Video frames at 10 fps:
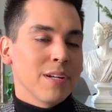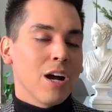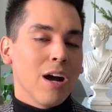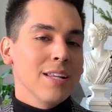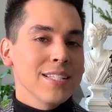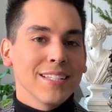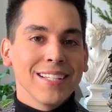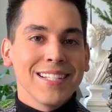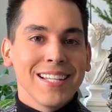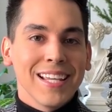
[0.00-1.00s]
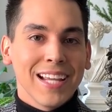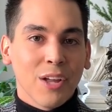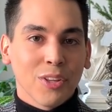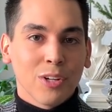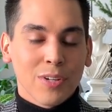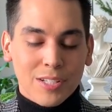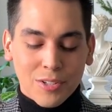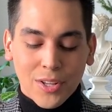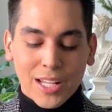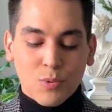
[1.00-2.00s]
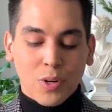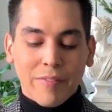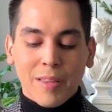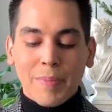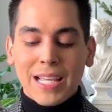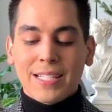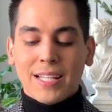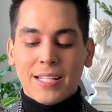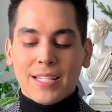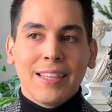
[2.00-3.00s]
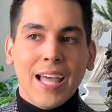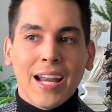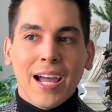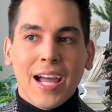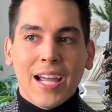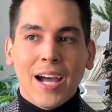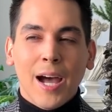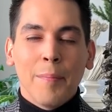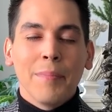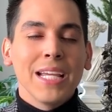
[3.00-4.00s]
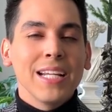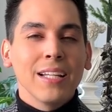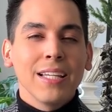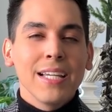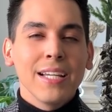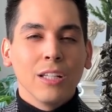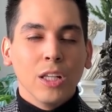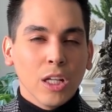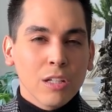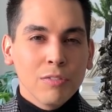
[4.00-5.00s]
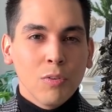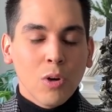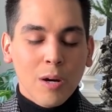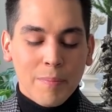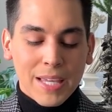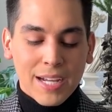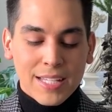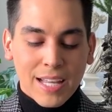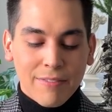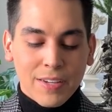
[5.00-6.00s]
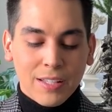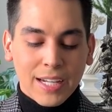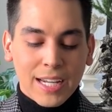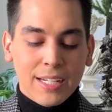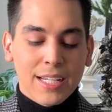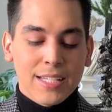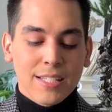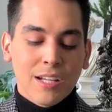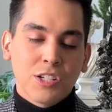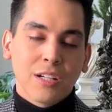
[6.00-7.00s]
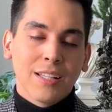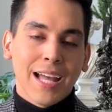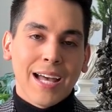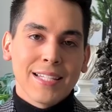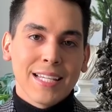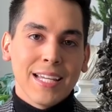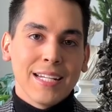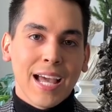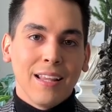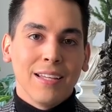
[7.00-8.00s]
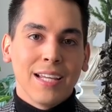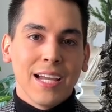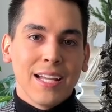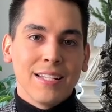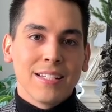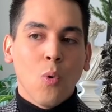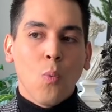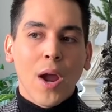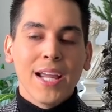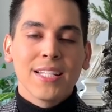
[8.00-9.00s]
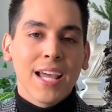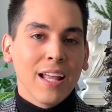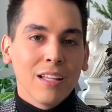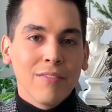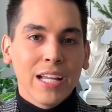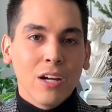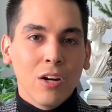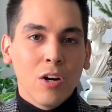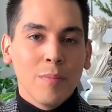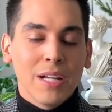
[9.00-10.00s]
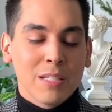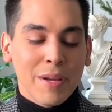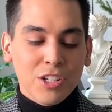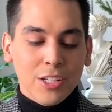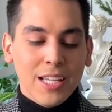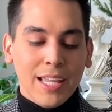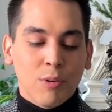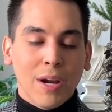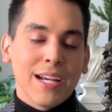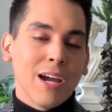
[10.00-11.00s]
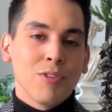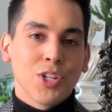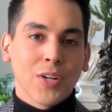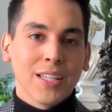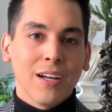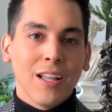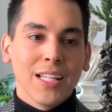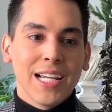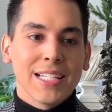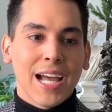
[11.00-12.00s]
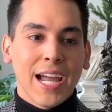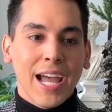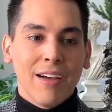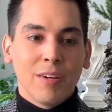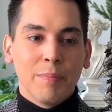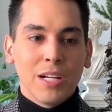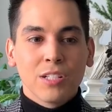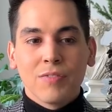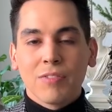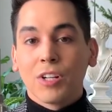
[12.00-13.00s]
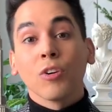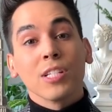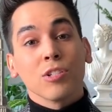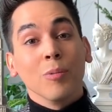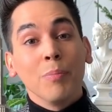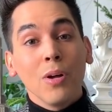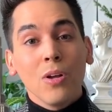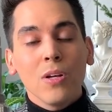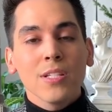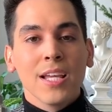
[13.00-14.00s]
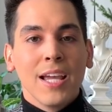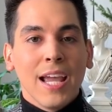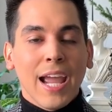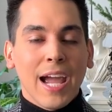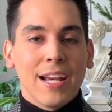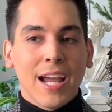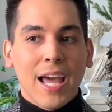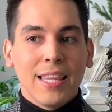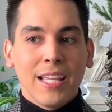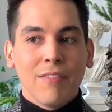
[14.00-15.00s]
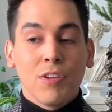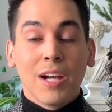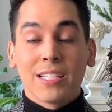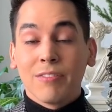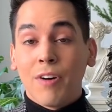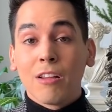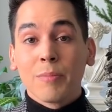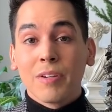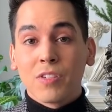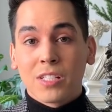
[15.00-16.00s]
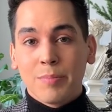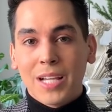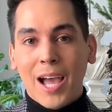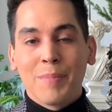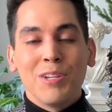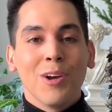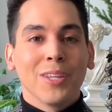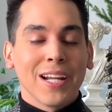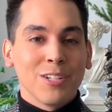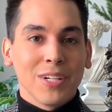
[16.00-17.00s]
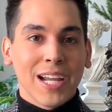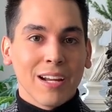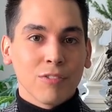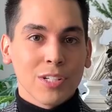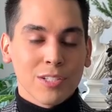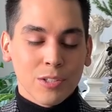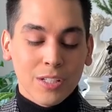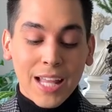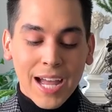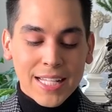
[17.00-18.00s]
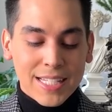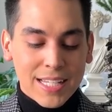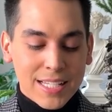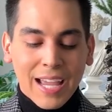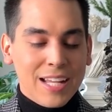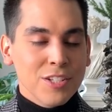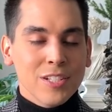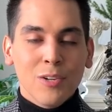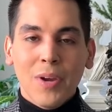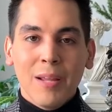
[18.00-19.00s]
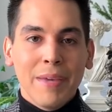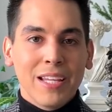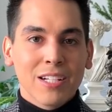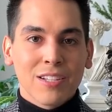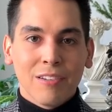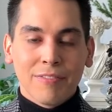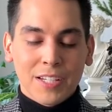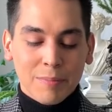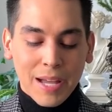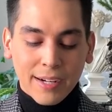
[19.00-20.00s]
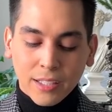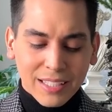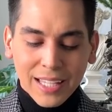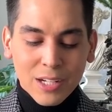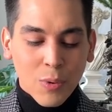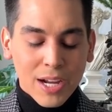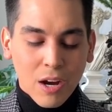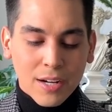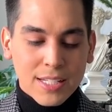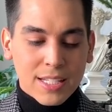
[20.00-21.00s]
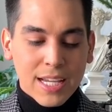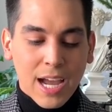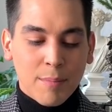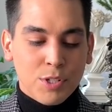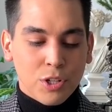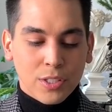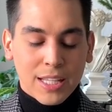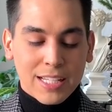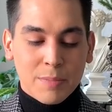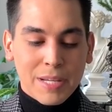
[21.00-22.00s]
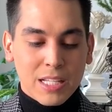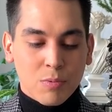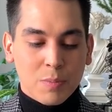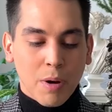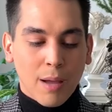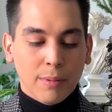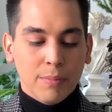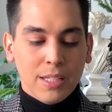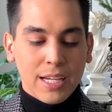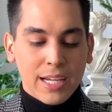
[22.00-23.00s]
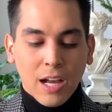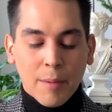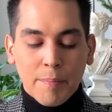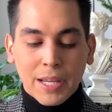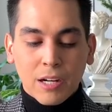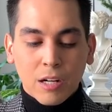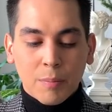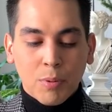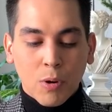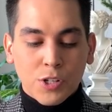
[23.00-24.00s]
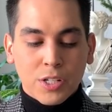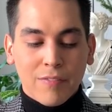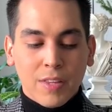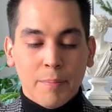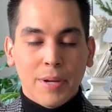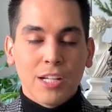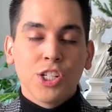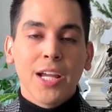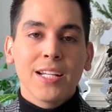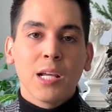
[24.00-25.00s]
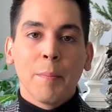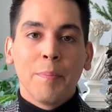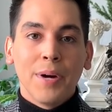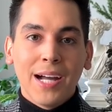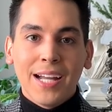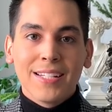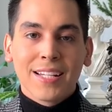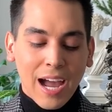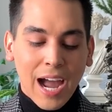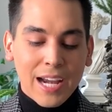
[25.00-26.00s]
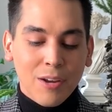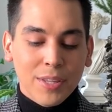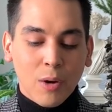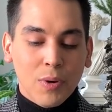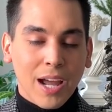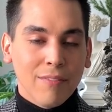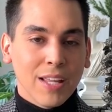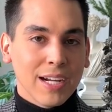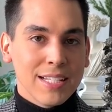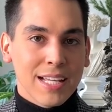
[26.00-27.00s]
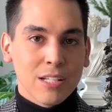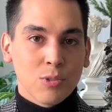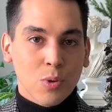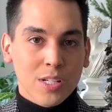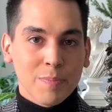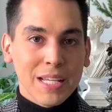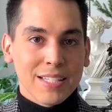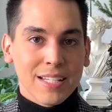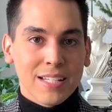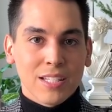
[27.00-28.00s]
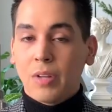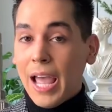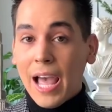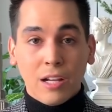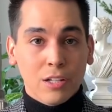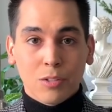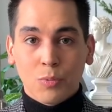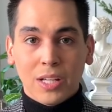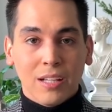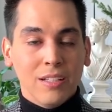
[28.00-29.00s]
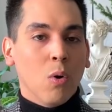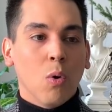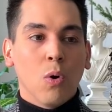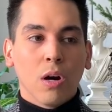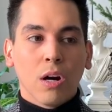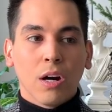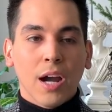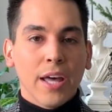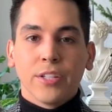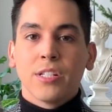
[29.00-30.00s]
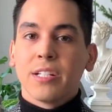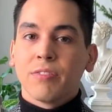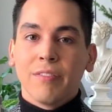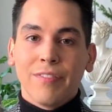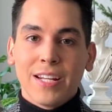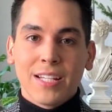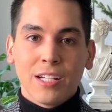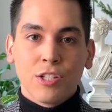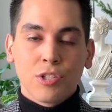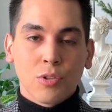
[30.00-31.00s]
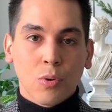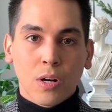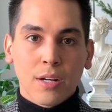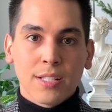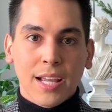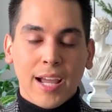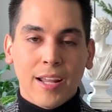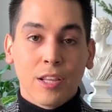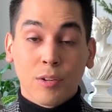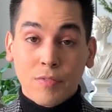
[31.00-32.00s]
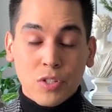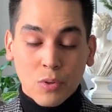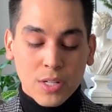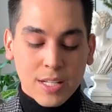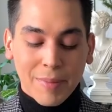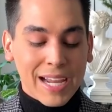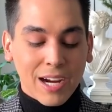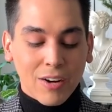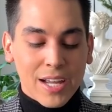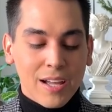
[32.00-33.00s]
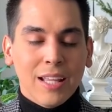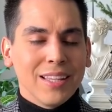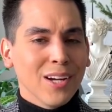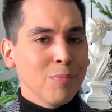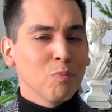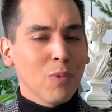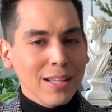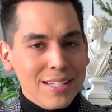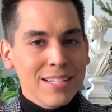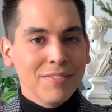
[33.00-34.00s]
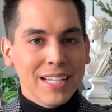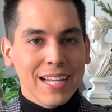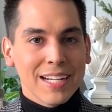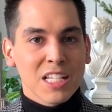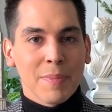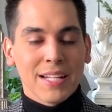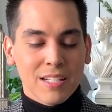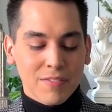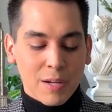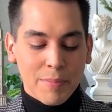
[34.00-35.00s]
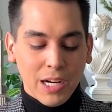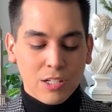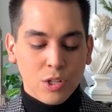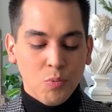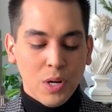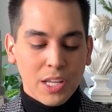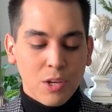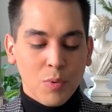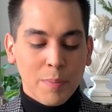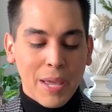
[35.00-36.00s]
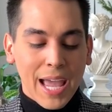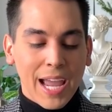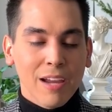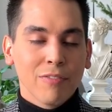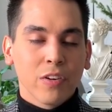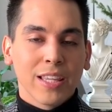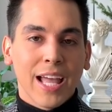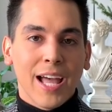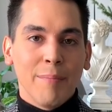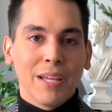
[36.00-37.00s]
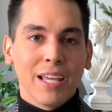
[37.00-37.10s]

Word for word: constantly seeking out the crystal. That's one of the pieces that I immediately look for because I feel like it is such a classy and elegant way to elevate a home, especially like right now during the holidays. I have a bunch of different crystal bowls and I think if you guys have followed me for some time, you know that I drink out of crystal glasses. It's just a way to make yourself feel better. And quite honestly, I'm sure that this piece was probably a bigger portion of the budget, but I know that when I've, like I said, sourced pieces at Goodwill or other different vintage stores and thrift stores in my area, they're relatively inexpensive compared to what you would pay for them if